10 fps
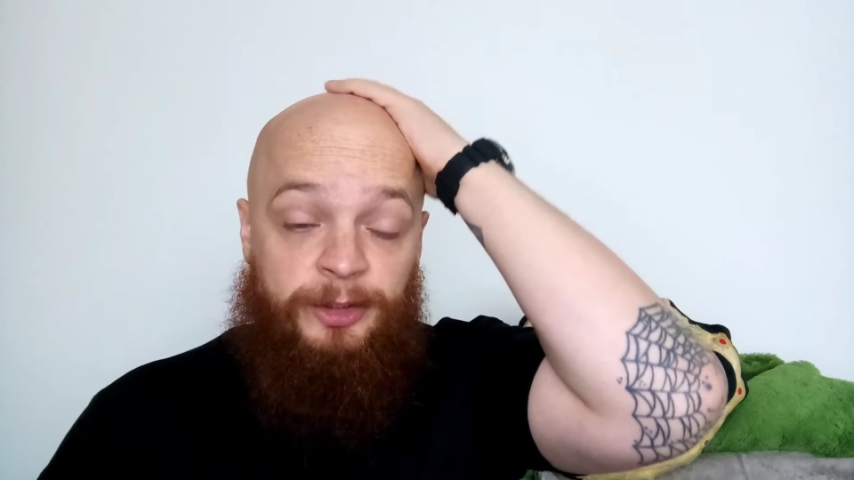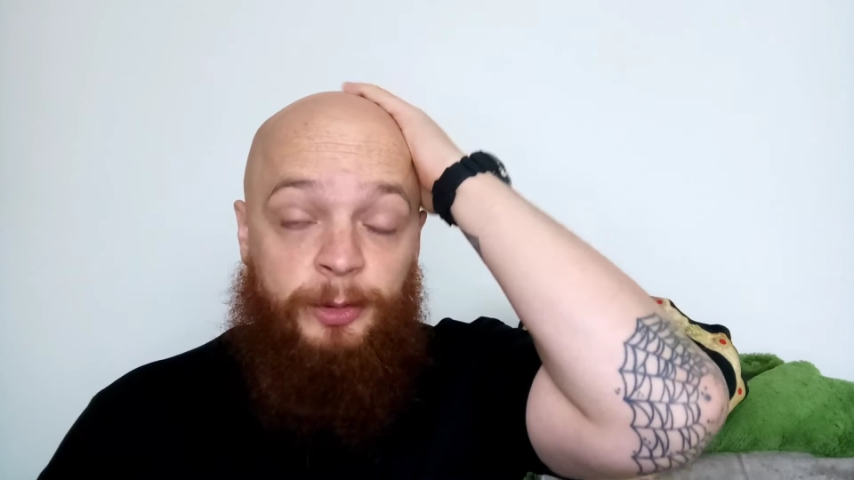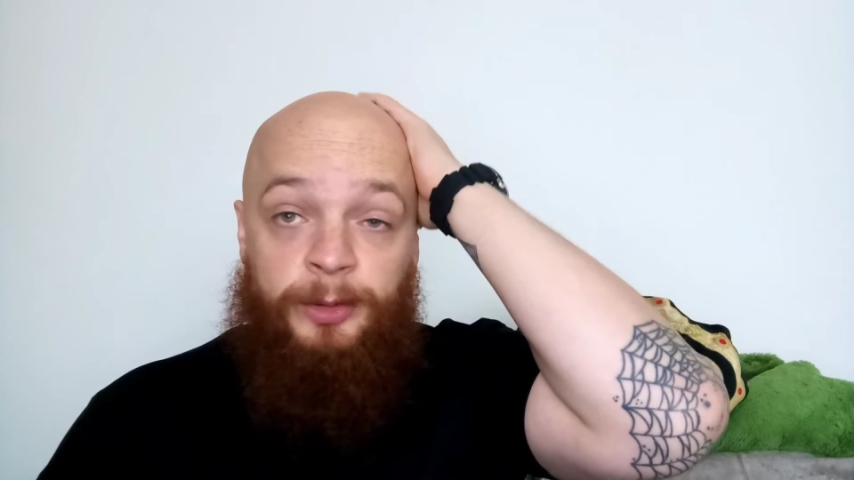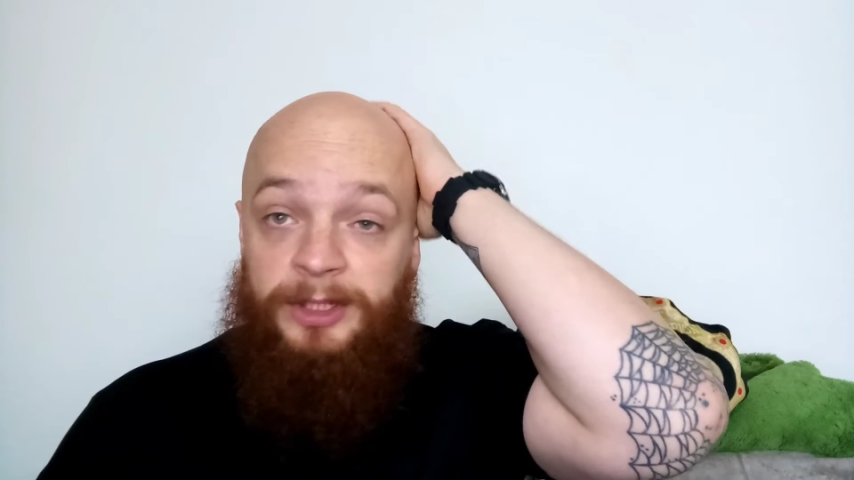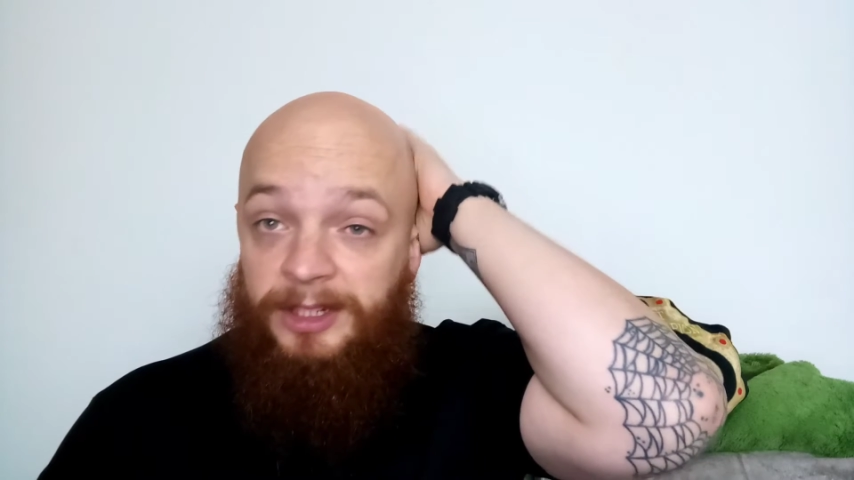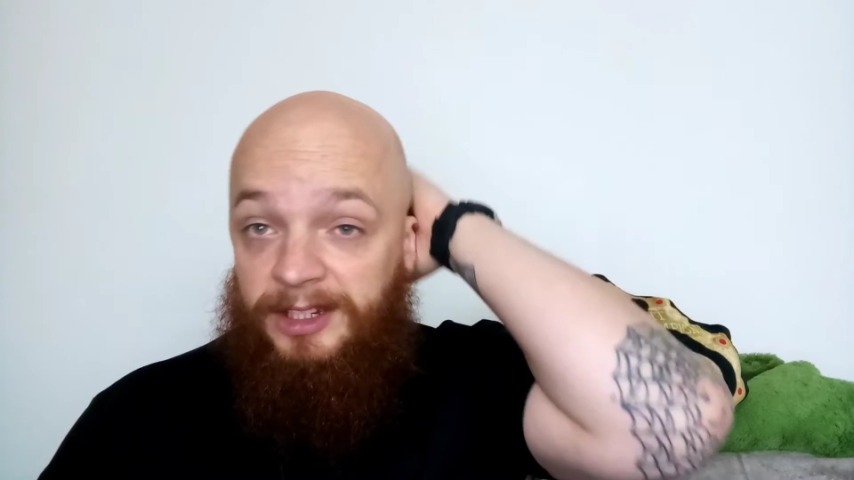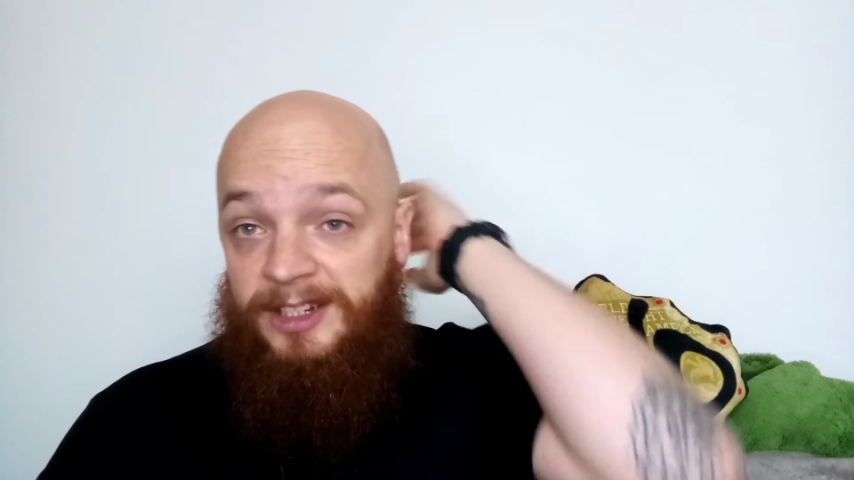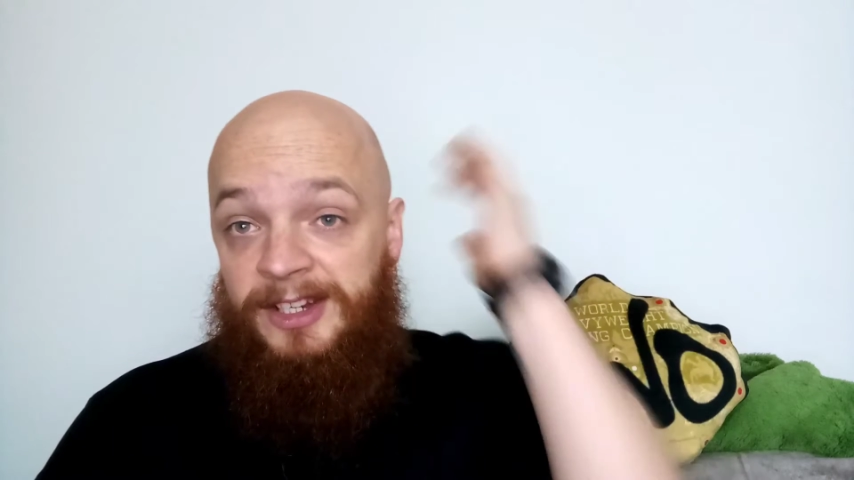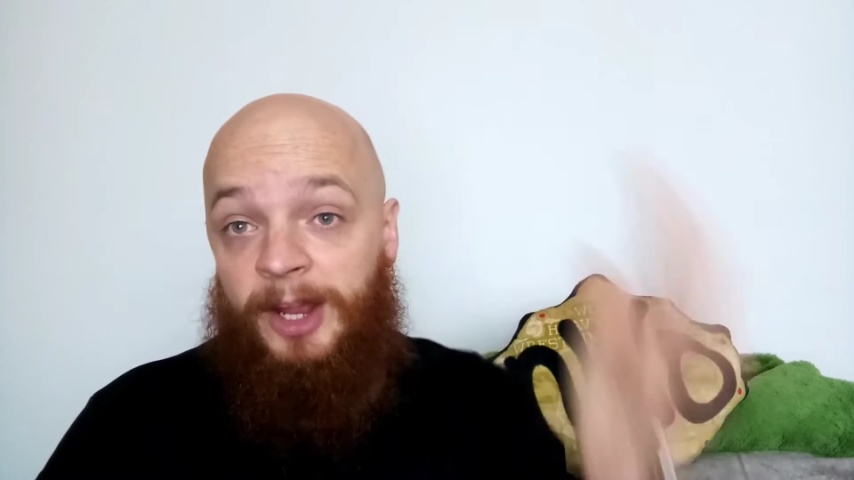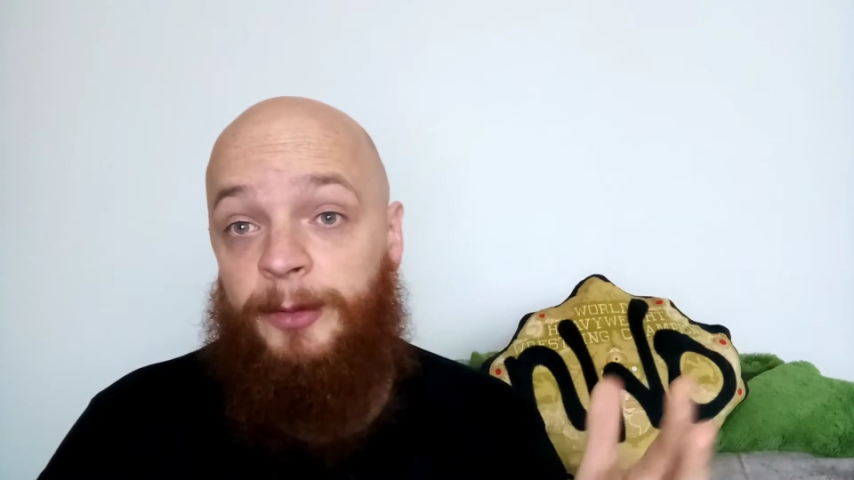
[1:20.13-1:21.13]
doing
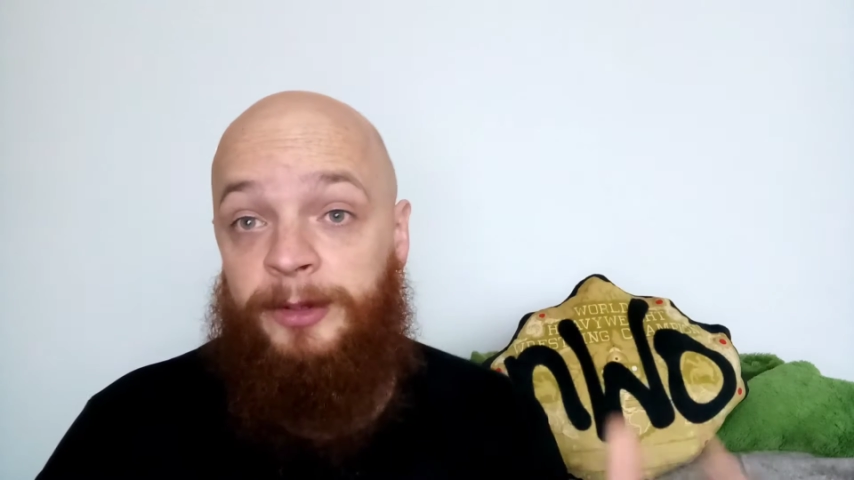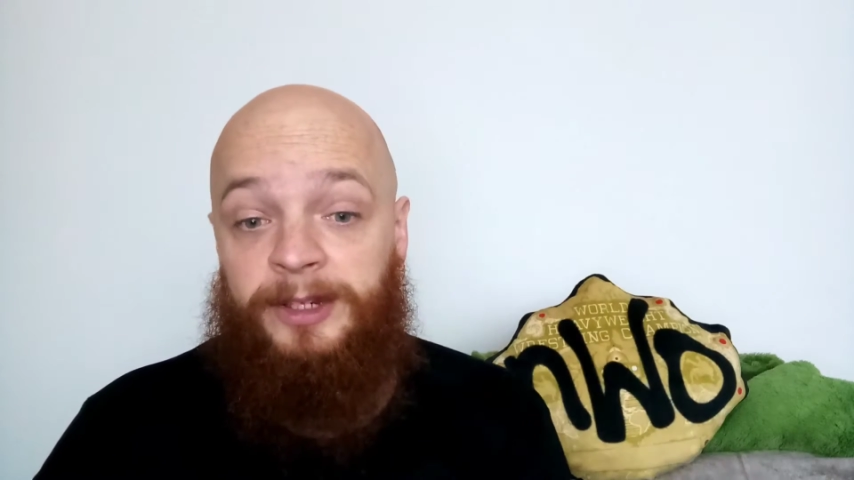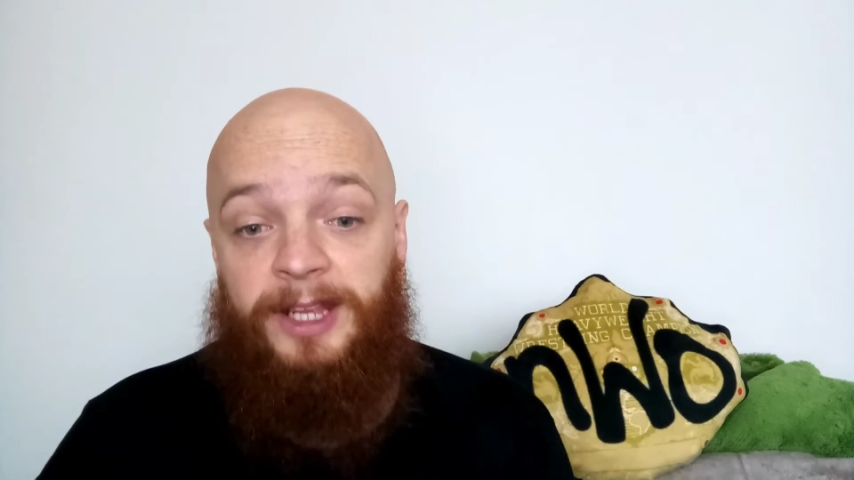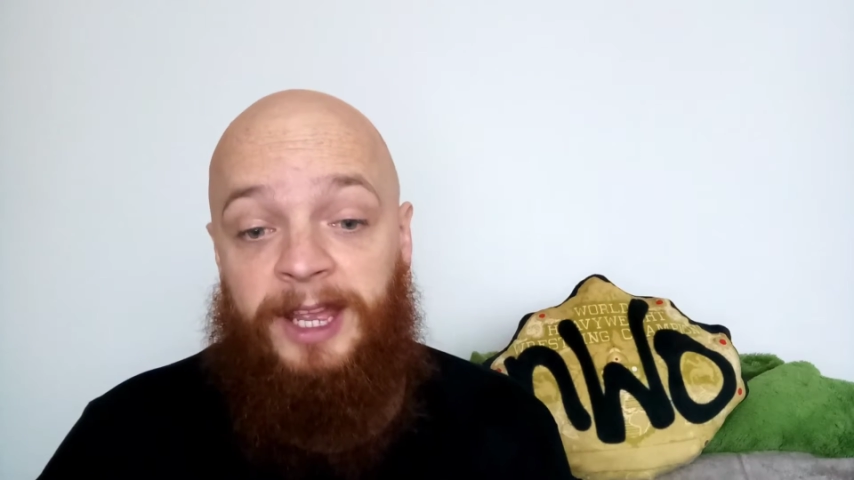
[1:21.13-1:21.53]
nothing.